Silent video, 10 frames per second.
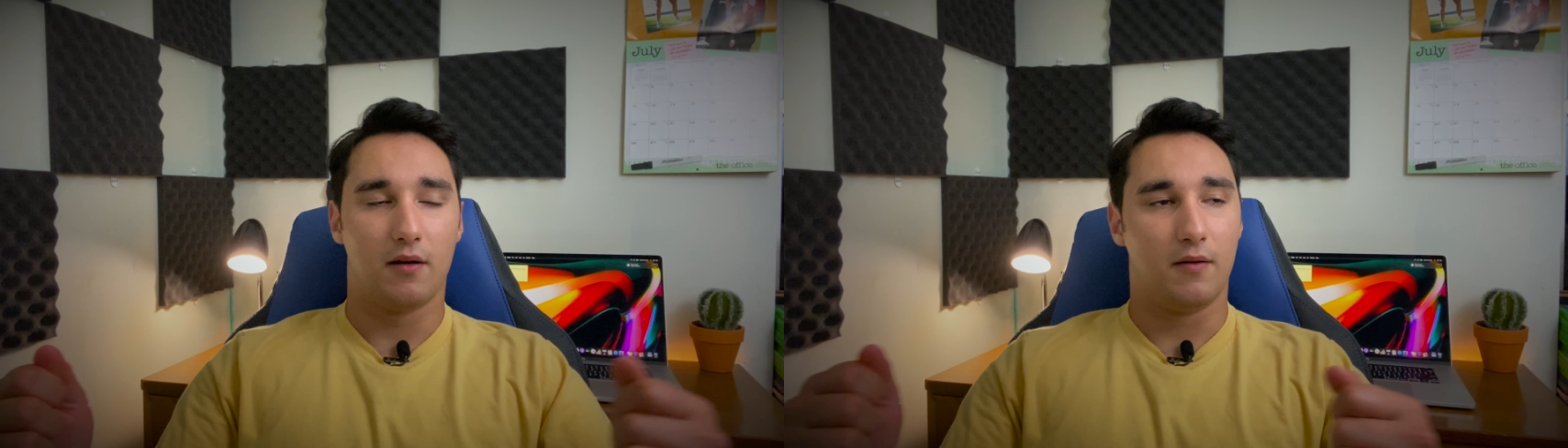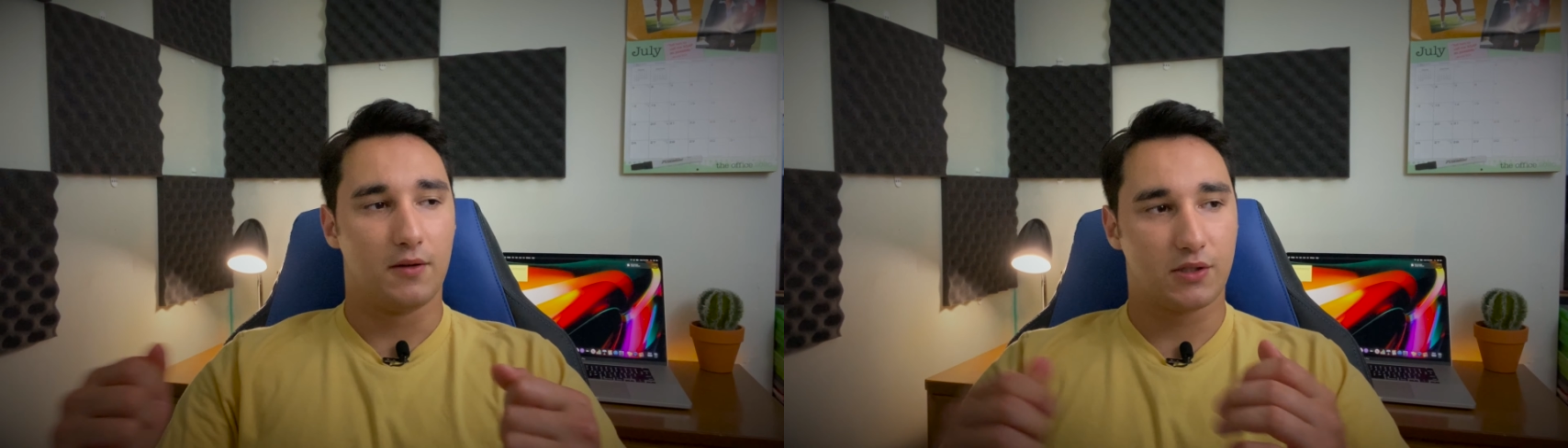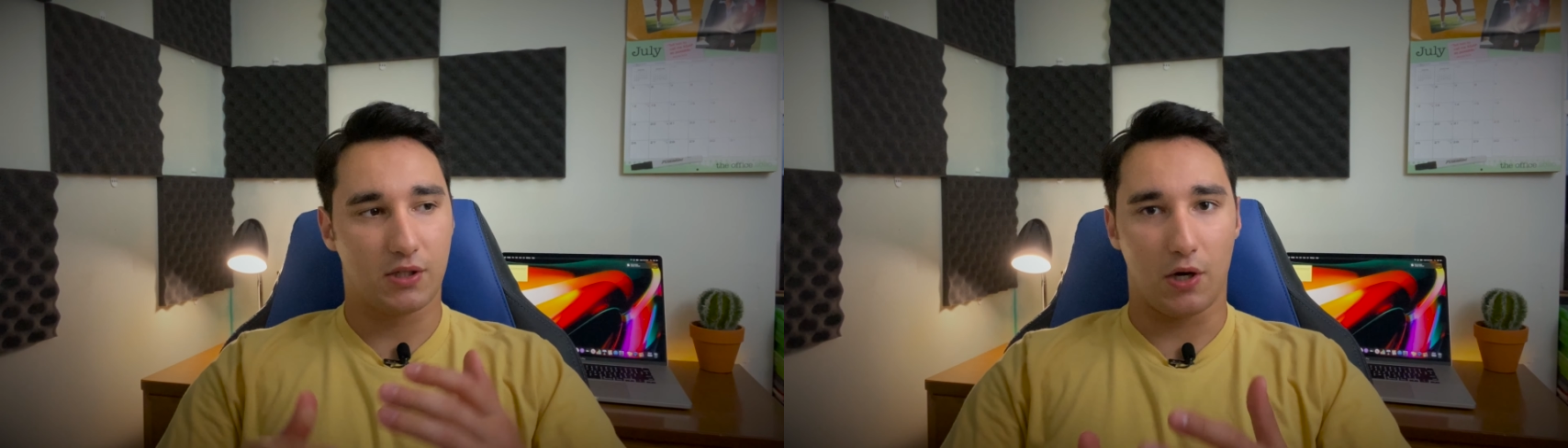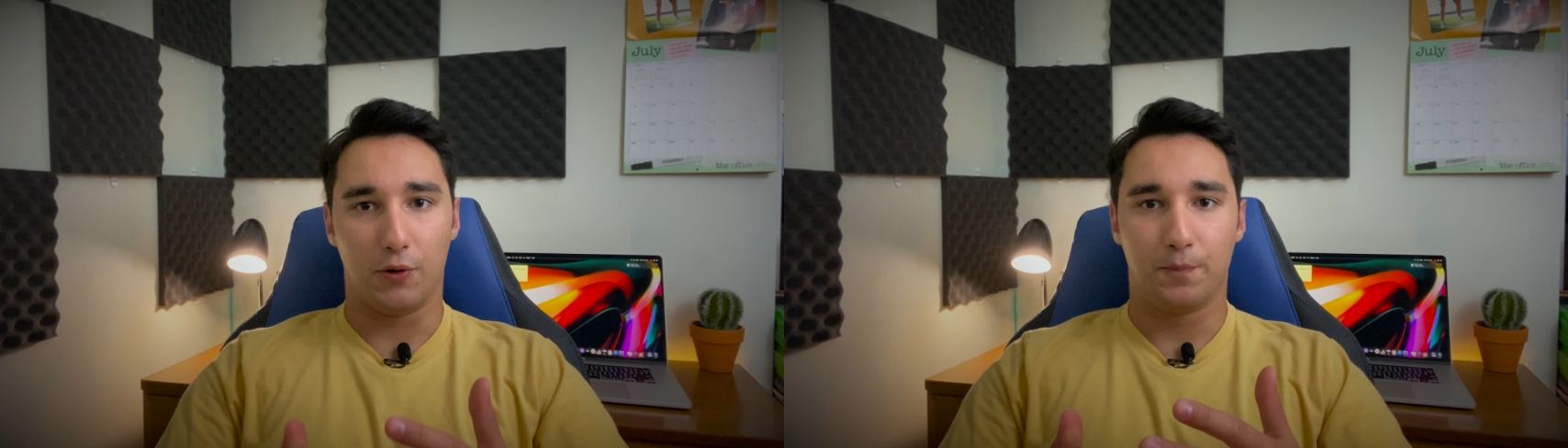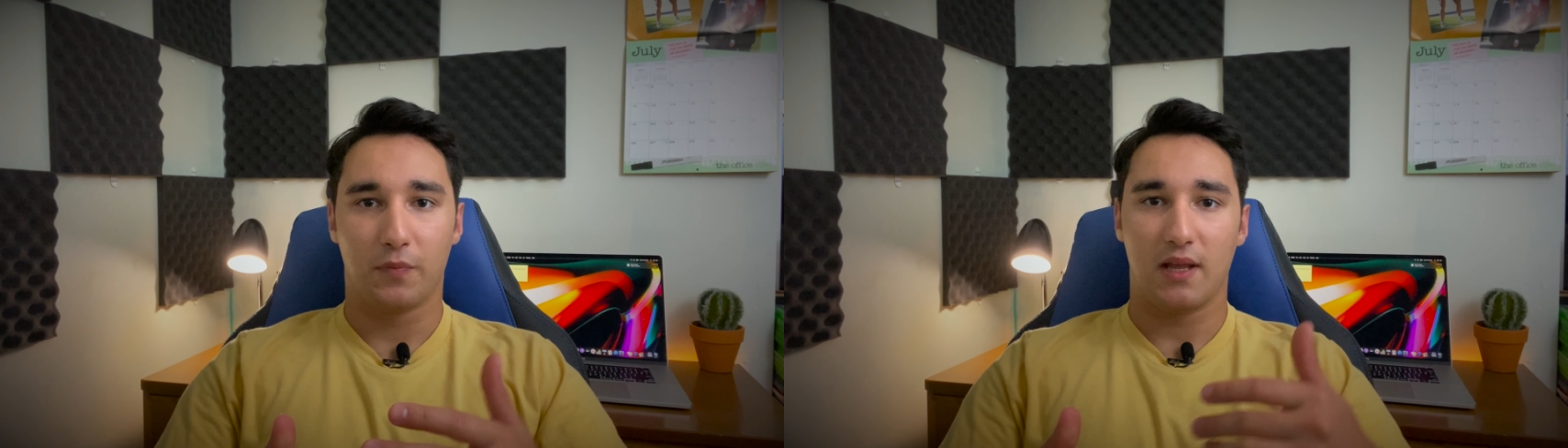
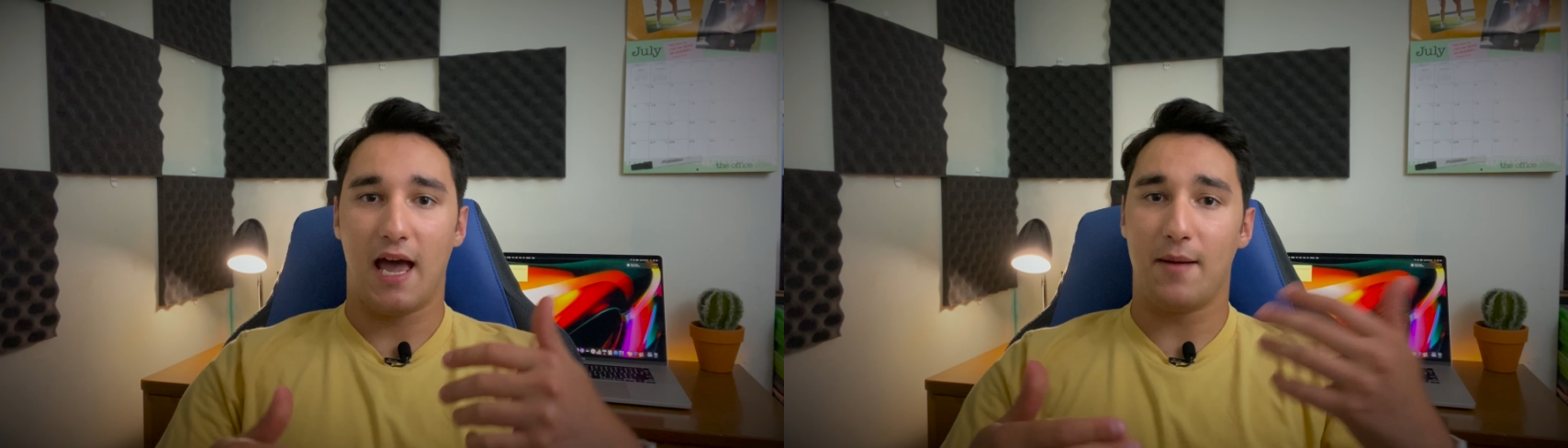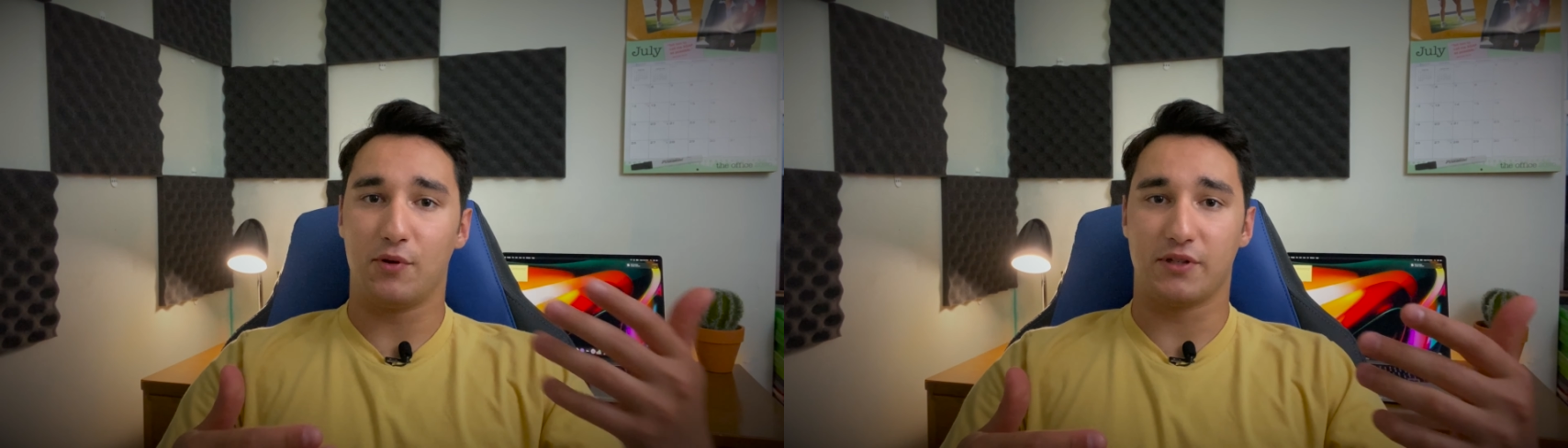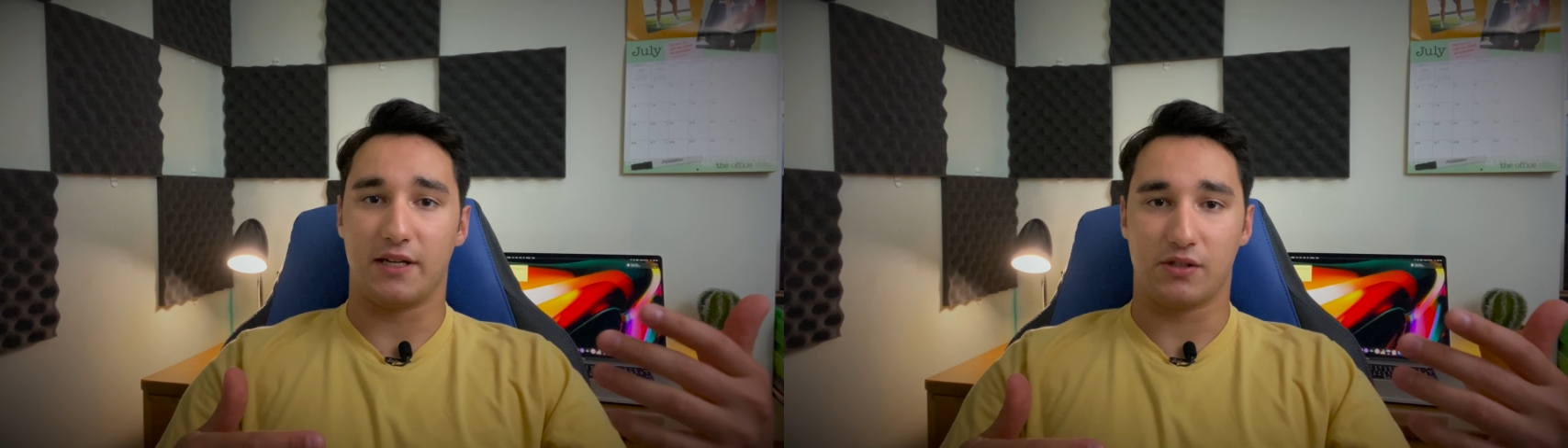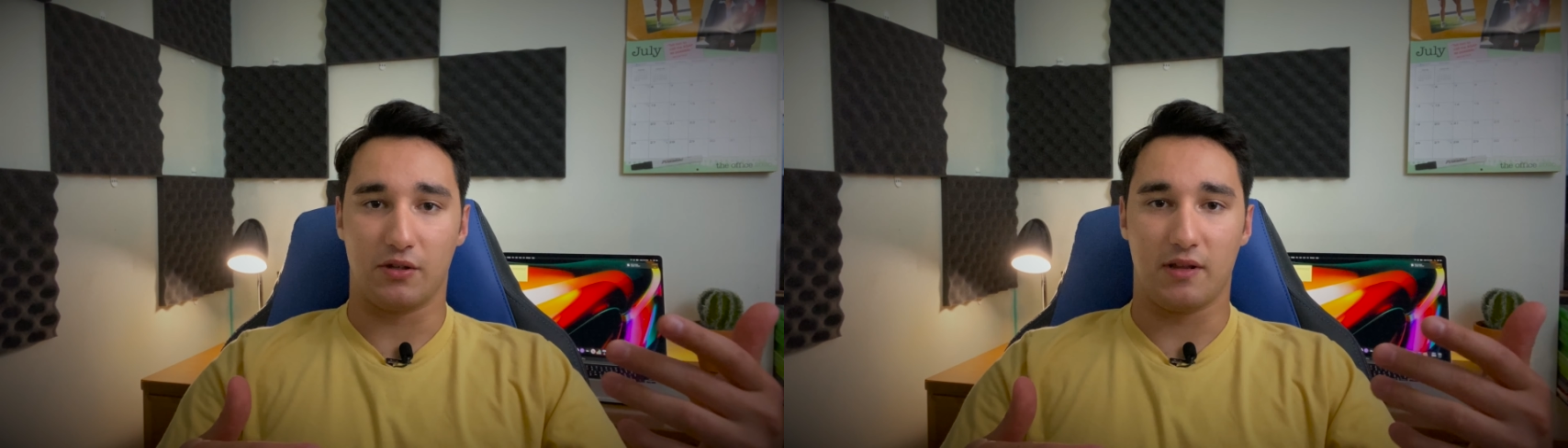So Apple's answer to